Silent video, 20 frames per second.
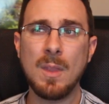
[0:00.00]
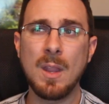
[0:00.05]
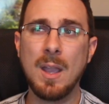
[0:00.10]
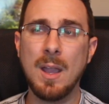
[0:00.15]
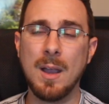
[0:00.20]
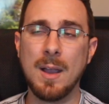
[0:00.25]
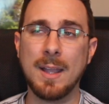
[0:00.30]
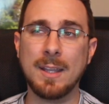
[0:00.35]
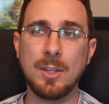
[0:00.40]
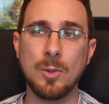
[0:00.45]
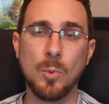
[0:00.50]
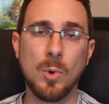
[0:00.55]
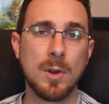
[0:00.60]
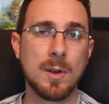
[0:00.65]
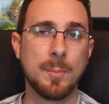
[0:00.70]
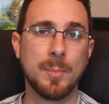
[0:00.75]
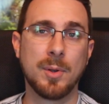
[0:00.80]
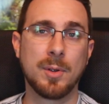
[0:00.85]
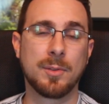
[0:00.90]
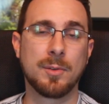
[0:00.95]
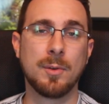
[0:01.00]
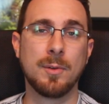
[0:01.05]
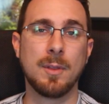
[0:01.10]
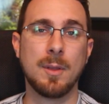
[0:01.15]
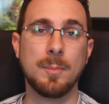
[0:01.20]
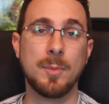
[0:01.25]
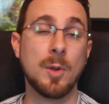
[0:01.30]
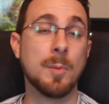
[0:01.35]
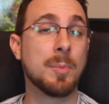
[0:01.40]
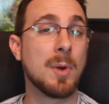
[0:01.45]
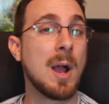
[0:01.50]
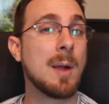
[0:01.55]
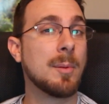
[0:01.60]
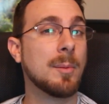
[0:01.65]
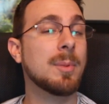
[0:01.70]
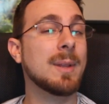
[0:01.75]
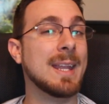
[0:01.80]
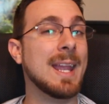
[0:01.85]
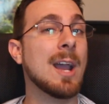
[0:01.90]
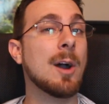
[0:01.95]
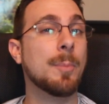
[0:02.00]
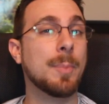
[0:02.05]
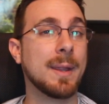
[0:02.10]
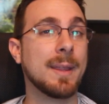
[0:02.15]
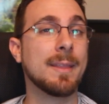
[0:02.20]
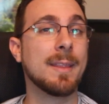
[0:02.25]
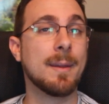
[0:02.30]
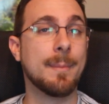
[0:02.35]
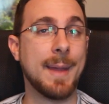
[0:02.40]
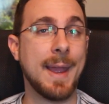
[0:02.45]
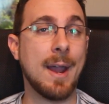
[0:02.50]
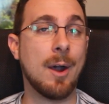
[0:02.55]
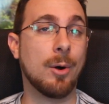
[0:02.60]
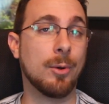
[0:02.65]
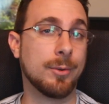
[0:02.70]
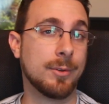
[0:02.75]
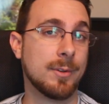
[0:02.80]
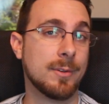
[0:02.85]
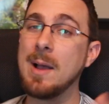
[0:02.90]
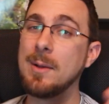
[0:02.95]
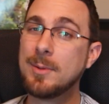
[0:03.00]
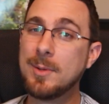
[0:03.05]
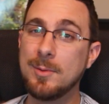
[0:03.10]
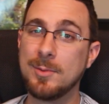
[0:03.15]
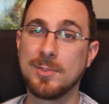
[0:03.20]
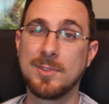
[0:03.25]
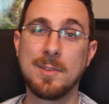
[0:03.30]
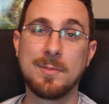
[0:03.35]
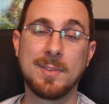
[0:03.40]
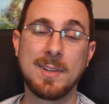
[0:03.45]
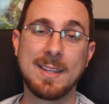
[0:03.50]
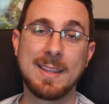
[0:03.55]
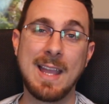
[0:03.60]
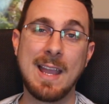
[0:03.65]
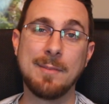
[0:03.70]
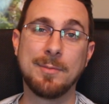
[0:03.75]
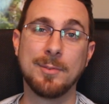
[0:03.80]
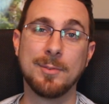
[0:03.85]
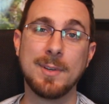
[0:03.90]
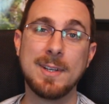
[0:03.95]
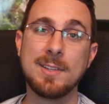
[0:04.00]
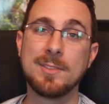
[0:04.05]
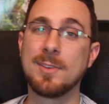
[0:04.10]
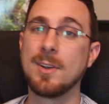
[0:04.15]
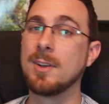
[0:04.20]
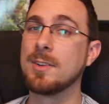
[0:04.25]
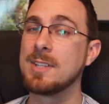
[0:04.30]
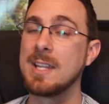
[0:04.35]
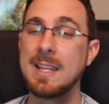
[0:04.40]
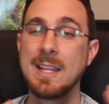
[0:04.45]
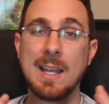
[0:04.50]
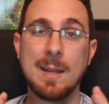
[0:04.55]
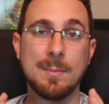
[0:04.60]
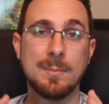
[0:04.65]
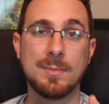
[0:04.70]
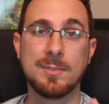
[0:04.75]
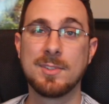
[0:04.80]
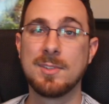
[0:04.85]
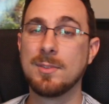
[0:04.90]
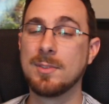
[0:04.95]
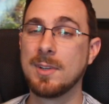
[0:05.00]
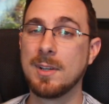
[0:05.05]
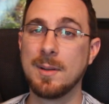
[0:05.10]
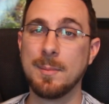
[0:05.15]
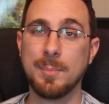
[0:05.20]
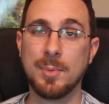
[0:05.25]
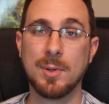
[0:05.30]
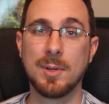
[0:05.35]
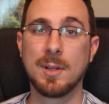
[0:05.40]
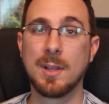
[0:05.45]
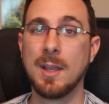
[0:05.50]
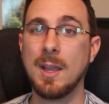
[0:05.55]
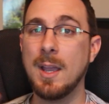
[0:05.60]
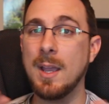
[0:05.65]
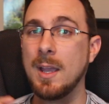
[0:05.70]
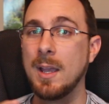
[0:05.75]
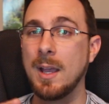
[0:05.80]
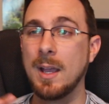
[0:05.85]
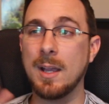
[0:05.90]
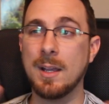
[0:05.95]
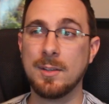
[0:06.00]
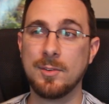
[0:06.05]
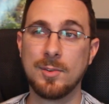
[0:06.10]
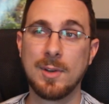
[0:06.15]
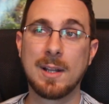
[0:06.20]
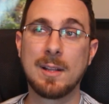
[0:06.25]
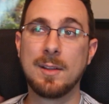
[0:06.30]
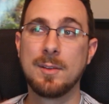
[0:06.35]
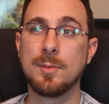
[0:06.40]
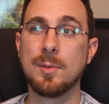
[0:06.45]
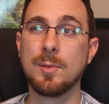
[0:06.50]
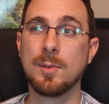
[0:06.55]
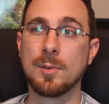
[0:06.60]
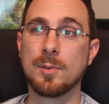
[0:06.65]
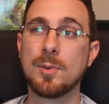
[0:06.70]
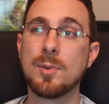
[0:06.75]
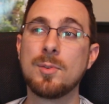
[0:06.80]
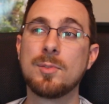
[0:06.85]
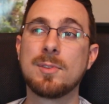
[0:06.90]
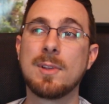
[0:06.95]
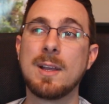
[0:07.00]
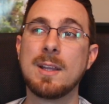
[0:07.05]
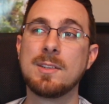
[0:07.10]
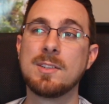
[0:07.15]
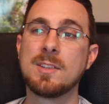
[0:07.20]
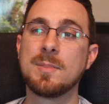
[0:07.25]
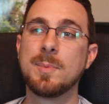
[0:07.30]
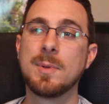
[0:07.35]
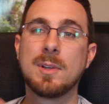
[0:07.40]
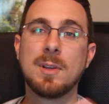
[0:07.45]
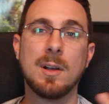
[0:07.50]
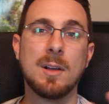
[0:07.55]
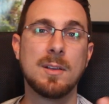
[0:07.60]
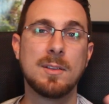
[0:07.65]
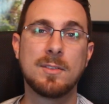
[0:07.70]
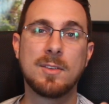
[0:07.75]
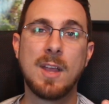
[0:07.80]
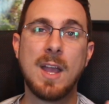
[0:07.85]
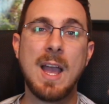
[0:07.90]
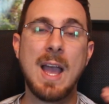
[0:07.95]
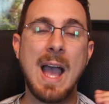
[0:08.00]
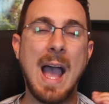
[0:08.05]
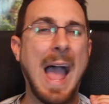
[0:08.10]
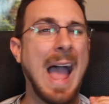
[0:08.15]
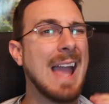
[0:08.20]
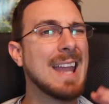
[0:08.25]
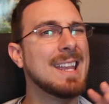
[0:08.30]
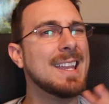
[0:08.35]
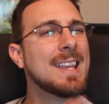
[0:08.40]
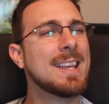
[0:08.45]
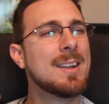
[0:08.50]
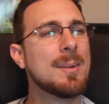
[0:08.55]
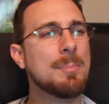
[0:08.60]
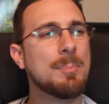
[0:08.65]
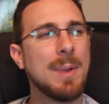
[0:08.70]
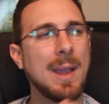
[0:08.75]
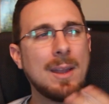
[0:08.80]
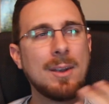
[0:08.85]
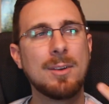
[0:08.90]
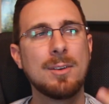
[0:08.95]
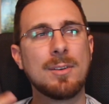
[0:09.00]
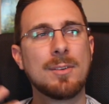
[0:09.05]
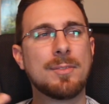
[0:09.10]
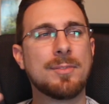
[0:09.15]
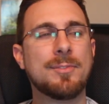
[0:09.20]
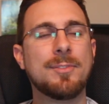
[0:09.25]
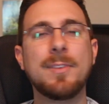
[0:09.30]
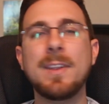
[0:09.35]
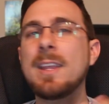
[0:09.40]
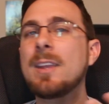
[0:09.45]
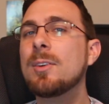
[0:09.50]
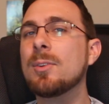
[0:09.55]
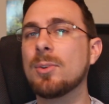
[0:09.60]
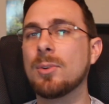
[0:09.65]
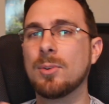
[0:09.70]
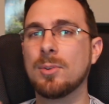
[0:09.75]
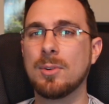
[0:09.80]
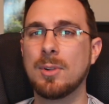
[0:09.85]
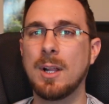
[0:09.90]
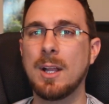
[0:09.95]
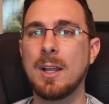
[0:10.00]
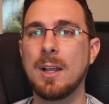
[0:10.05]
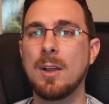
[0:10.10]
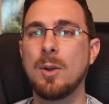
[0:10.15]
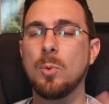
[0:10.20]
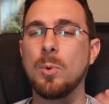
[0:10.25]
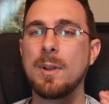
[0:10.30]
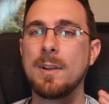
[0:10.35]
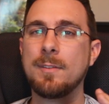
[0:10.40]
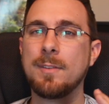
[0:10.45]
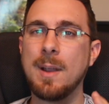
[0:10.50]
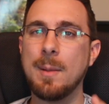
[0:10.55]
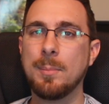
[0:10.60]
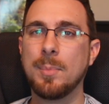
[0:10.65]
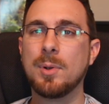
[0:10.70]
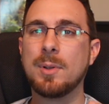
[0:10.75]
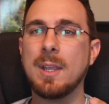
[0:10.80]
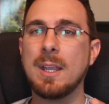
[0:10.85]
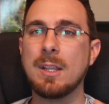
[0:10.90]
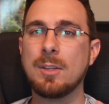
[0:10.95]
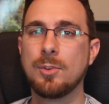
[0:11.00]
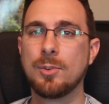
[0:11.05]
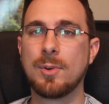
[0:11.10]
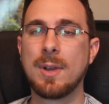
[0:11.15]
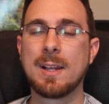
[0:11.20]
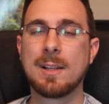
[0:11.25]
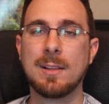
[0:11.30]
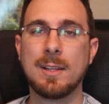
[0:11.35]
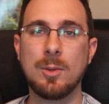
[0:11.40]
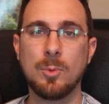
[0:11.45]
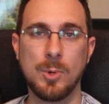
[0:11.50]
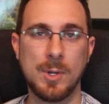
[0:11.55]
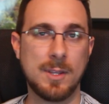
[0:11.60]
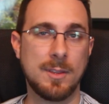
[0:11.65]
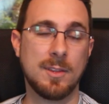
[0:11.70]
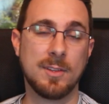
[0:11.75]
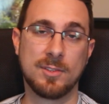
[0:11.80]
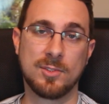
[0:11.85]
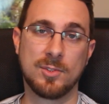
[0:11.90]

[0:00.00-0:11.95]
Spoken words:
and you want to book through them, you're probably helping them out. I'll use stuff like that for research, and then I'm still going to book directly through the cruise line just because I get a better feel whenever I'm booking directly with the